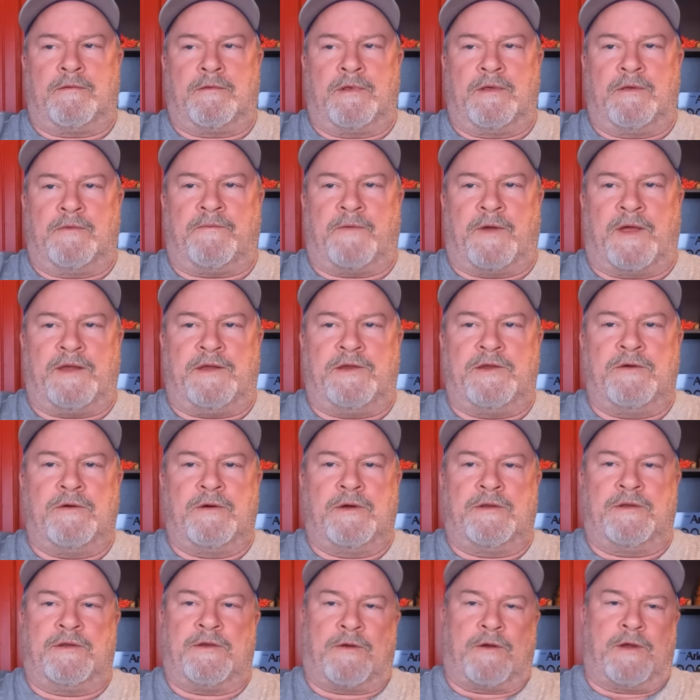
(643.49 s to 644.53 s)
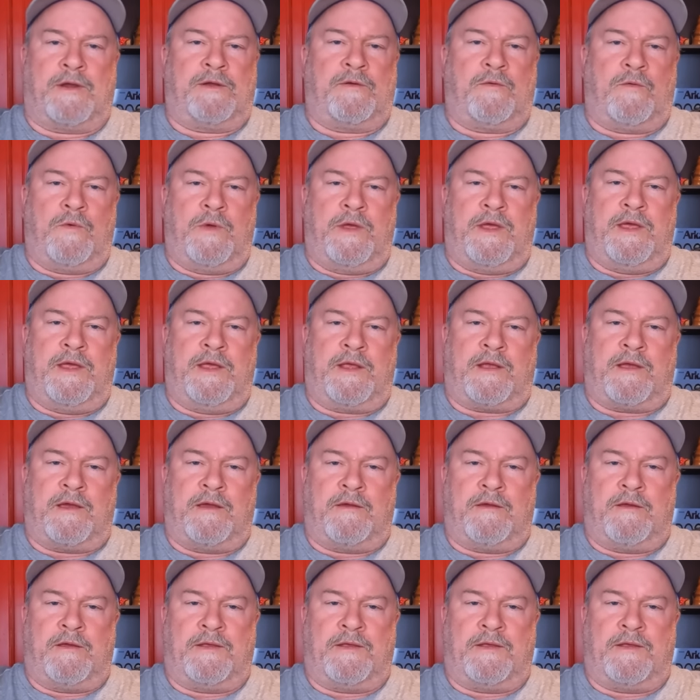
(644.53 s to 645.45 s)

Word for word: if I do it during the week,